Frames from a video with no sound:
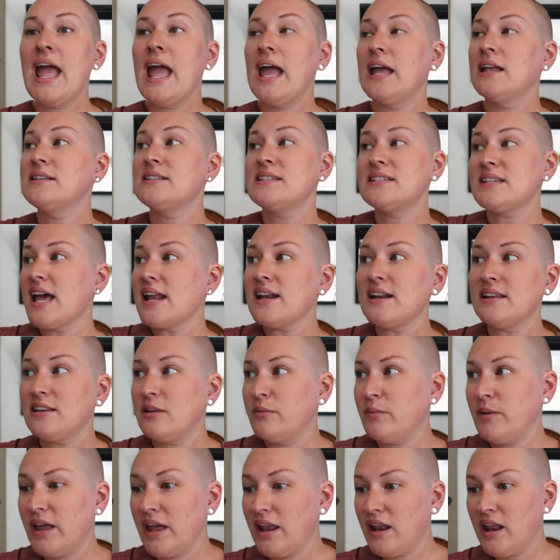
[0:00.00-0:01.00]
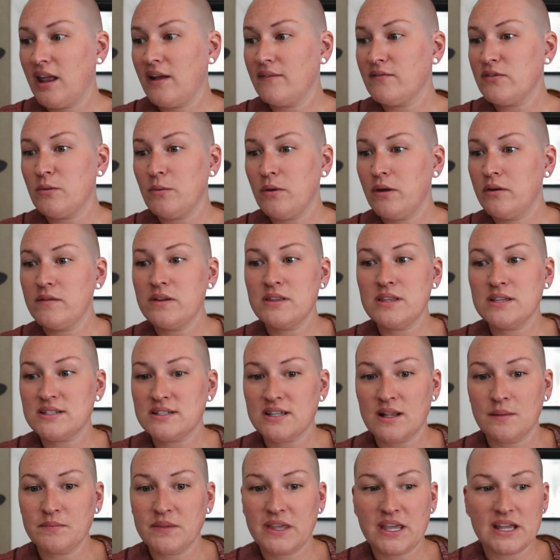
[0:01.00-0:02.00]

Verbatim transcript: and said at the beginning of the movie that some